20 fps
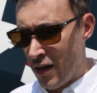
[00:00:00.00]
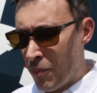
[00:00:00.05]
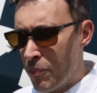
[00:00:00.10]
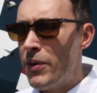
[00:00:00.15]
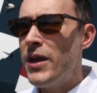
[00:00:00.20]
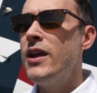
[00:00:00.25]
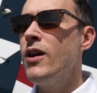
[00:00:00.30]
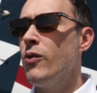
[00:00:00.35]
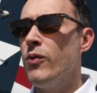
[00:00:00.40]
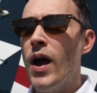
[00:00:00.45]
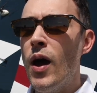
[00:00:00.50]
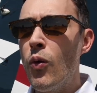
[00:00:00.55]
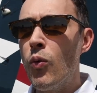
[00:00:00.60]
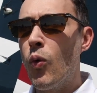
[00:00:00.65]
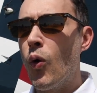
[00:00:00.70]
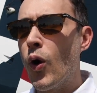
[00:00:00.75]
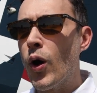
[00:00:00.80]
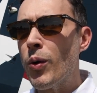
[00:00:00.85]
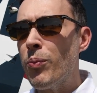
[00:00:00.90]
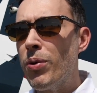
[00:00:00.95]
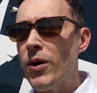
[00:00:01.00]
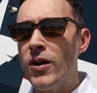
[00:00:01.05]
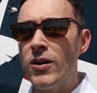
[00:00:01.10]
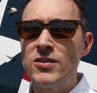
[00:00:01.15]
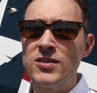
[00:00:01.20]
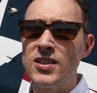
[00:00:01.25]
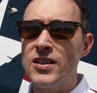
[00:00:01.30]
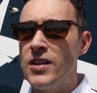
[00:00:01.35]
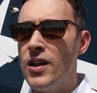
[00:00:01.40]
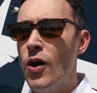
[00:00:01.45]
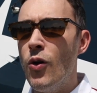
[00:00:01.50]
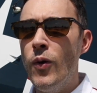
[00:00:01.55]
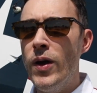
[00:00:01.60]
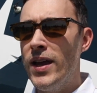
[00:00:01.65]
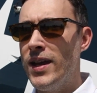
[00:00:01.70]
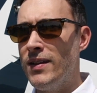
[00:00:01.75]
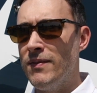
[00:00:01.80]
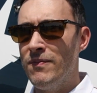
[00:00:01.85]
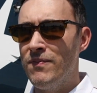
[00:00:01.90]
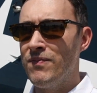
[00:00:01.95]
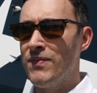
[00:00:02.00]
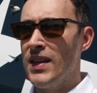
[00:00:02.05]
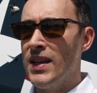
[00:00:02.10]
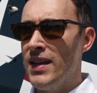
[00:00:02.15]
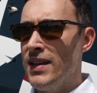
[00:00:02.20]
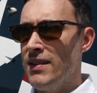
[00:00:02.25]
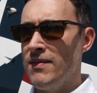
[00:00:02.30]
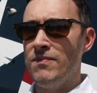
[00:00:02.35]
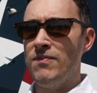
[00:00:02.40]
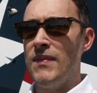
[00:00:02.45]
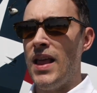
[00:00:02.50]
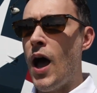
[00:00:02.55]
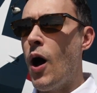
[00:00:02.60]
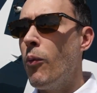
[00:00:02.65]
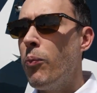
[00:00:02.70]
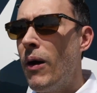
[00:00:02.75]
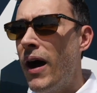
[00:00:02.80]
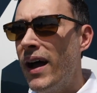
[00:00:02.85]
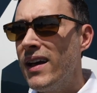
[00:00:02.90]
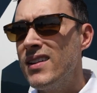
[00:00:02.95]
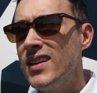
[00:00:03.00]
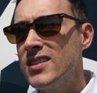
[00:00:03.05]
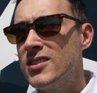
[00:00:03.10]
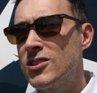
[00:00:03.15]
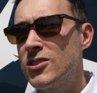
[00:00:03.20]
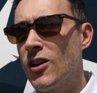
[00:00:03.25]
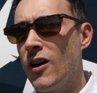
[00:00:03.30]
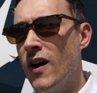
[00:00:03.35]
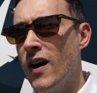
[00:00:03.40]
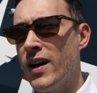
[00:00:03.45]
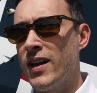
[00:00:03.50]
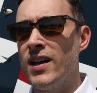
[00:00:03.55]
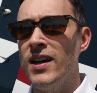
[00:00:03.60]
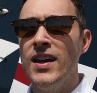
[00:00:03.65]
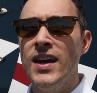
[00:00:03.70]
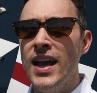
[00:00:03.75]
being around warbirds and knowing how pilots talk.